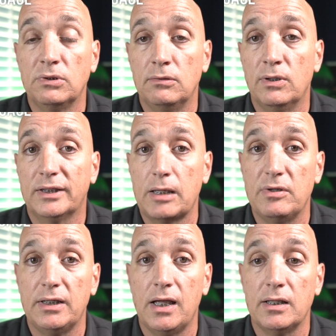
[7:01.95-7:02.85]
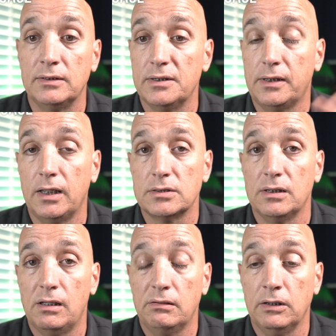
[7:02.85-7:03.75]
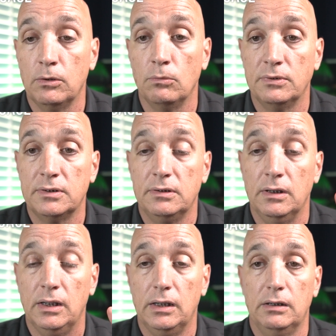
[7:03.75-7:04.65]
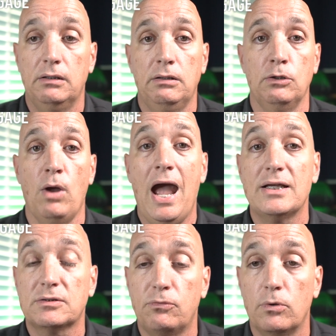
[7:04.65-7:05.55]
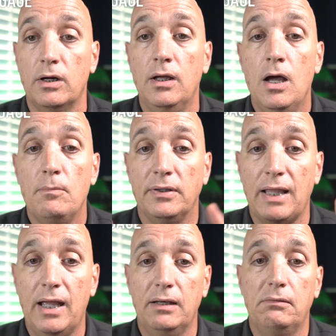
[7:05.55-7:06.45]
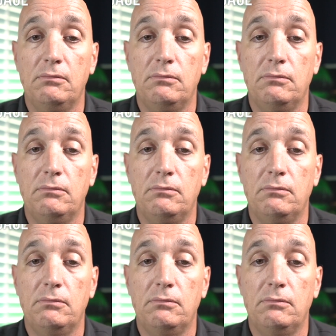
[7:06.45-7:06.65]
what it came in at. The listing agent, asked for it, but that